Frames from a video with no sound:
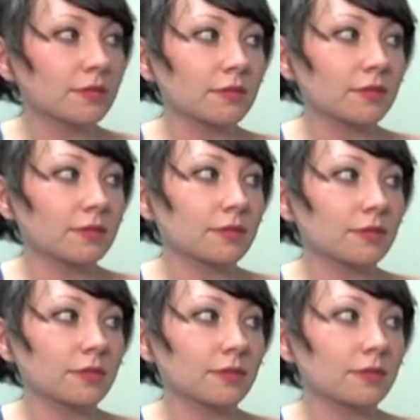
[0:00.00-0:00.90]

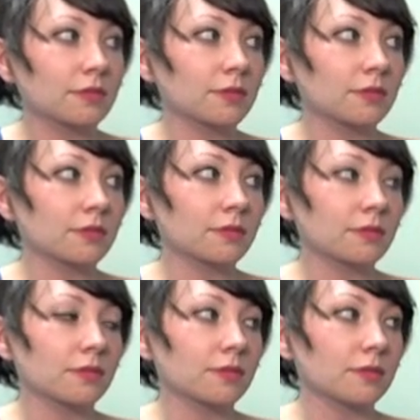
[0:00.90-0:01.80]

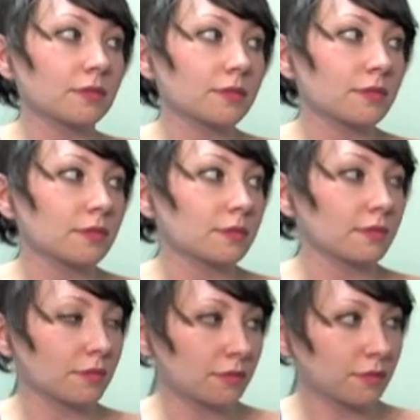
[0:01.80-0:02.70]

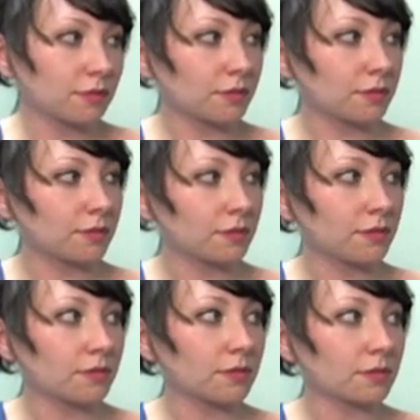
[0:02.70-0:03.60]

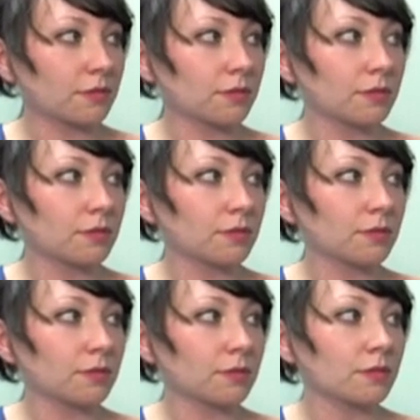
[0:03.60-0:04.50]

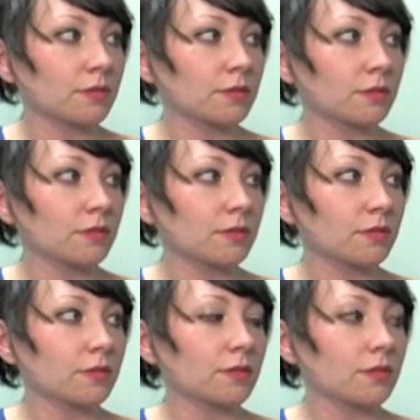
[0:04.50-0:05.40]

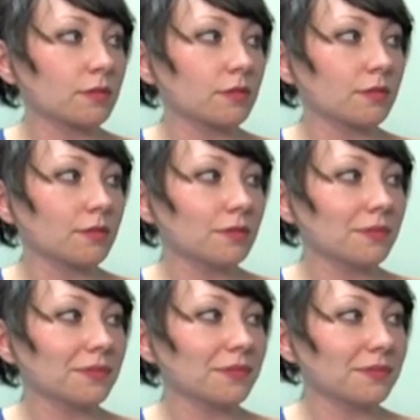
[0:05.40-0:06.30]

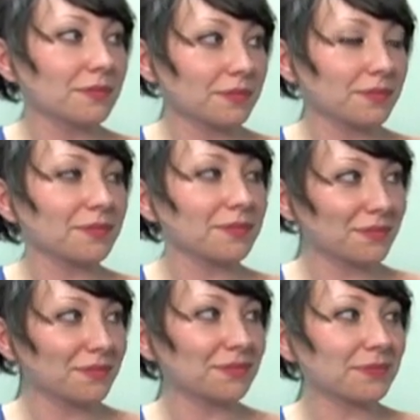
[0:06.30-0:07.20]

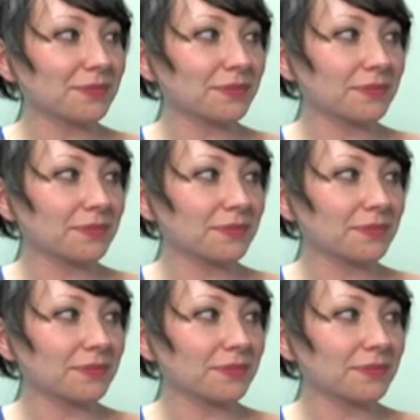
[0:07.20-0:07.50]
The person shown says nothing.